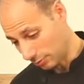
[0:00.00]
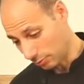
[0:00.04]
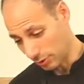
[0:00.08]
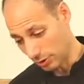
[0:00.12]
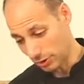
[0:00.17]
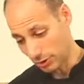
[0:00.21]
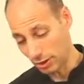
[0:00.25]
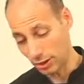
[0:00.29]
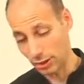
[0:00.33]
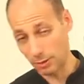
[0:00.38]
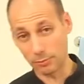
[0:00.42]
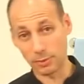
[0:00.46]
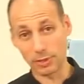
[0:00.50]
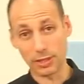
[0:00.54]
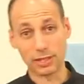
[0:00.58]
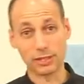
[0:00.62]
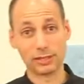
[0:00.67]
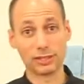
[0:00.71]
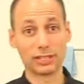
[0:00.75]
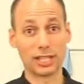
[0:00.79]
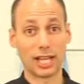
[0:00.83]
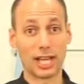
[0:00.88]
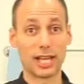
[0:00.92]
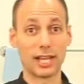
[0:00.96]
what's going to be
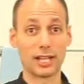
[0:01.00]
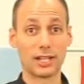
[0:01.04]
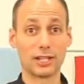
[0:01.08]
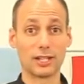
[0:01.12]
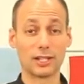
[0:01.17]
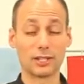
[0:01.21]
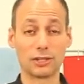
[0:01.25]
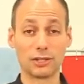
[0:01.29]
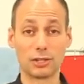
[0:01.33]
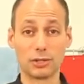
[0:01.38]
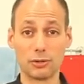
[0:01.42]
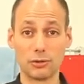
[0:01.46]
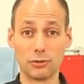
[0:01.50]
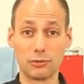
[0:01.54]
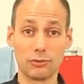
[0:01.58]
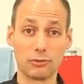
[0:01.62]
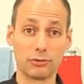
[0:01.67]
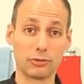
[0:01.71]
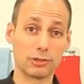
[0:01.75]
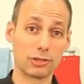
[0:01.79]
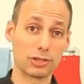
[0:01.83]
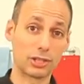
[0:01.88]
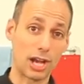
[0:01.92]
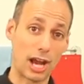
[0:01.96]
led to
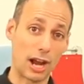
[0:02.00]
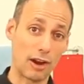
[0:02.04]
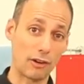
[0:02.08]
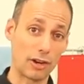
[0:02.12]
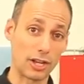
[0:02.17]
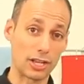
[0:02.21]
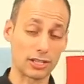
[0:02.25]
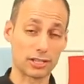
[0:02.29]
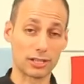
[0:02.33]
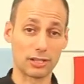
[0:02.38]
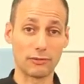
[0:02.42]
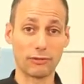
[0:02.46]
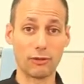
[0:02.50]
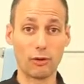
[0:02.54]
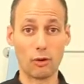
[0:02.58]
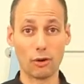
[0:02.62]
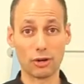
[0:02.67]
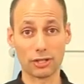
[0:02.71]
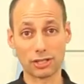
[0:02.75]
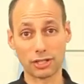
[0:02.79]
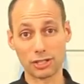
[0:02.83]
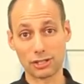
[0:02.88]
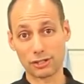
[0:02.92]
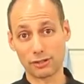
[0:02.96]
chariots of
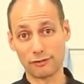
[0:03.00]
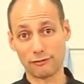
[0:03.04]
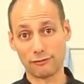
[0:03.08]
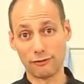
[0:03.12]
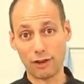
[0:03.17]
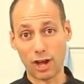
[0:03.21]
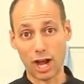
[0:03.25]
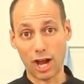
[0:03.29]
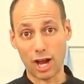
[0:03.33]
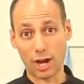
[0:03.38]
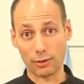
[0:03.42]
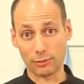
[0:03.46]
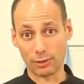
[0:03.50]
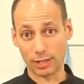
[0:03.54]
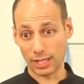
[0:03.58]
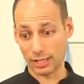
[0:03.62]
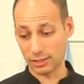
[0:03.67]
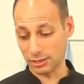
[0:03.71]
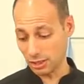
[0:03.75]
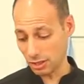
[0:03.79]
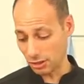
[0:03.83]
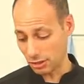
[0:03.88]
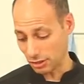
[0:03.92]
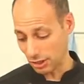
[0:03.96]
horses and fire when I
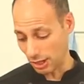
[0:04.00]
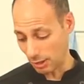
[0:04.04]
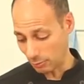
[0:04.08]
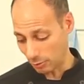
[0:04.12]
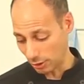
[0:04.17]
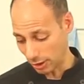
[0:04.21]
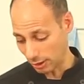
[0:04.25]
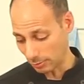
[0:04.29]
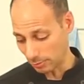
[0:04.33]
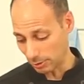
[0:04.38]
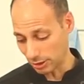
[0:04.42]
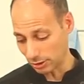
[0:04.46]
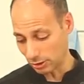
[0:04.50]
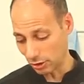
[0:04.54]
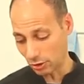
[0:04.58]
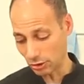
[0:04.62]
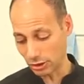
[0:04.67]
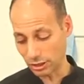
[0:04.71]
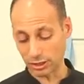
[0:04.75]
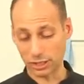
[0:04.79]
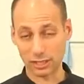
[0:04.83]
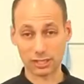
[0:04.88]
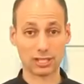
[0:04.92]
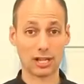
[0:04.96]
tell you that we're going to be
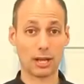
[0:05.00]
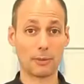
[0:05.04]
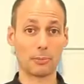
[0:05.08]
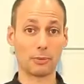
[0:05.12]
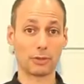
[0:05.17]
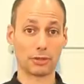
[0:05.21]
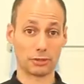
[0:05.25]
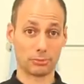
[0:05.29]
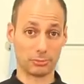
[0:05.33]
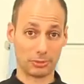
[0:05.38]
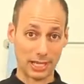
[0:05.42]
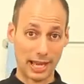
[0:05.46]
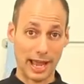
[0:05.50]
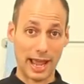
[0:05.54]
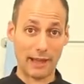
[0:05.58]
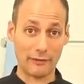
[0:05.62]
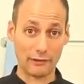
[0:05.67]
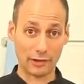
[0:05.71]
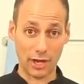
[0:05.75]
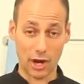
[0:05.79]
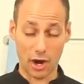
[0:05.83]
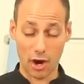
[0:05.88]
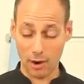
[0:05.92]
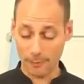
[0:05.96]
loading this up with some
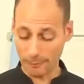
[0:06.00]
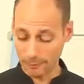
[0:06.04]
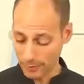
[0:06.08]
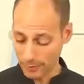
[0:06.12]
caviar.